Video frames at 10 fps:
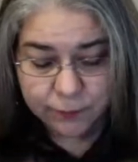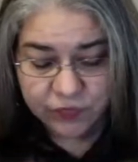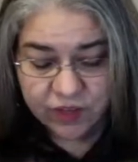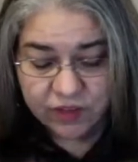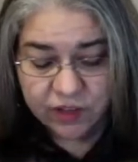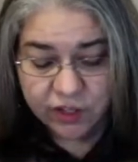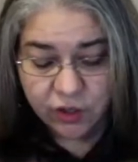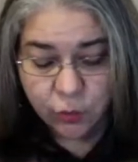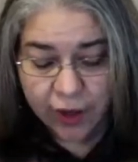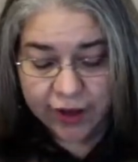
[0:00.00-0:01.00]
The little
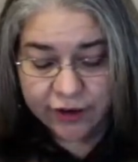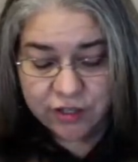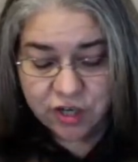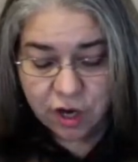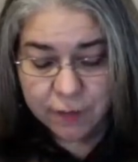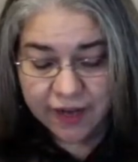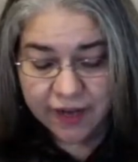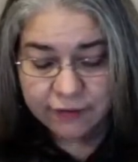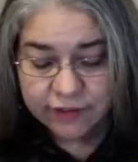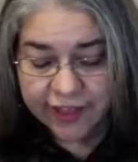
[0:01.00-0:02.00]
riders are made
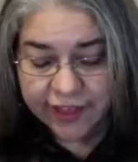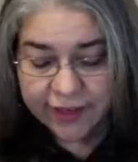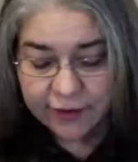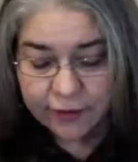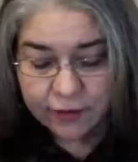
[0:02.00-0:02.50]
of lead.